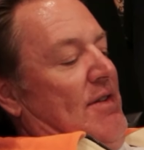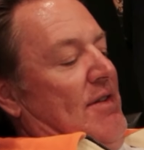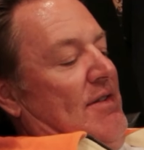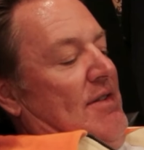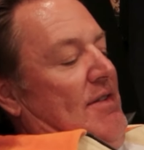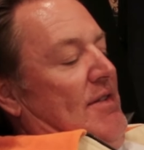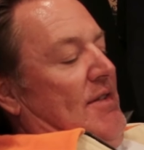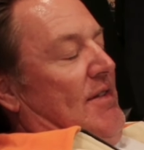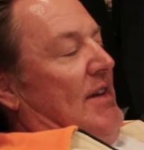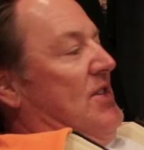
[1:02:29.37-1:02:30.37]

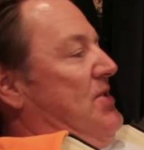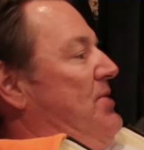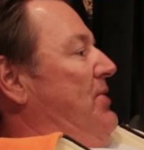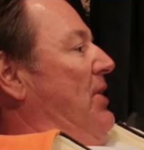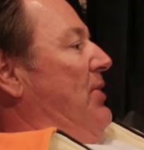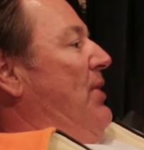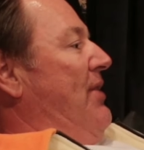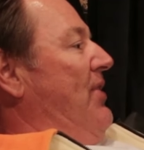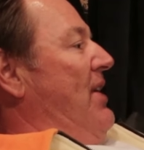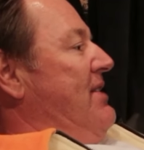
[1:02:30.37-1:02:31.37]
there. It's true though, you
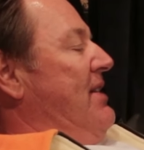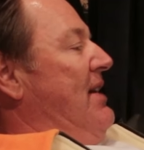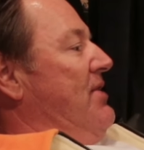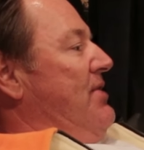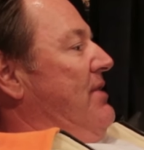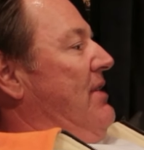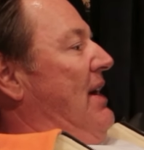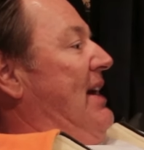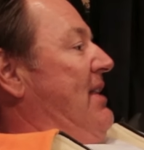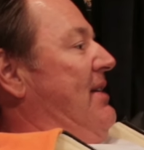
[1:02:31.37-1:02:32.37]
have a light touch. I